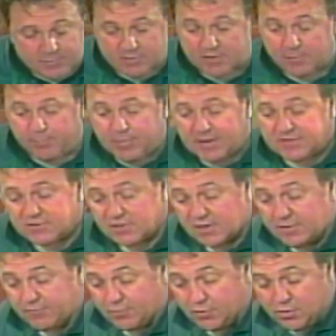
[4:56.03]
the best
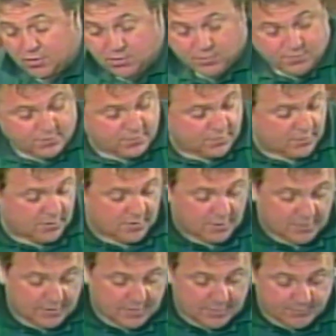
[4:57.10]
liver
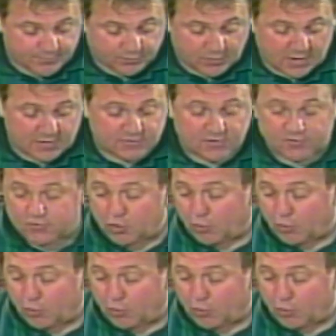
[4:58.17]
because it's so